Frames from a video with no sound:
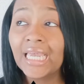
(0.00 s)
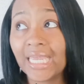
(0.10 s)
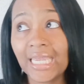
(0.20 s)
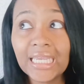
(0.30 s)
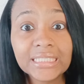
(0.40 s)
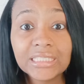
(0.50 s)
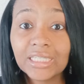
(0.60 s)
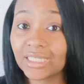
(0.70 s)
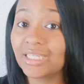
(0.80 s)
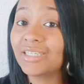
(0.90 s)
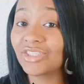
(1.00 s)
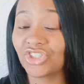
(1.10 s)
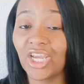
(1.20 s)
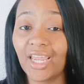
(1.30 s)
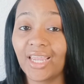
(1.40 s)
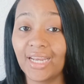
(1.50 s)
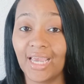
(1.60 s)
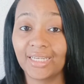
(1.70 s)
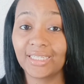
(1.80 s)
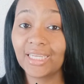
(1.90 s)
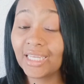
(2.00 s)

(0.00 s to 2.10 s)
it is Lakia J90,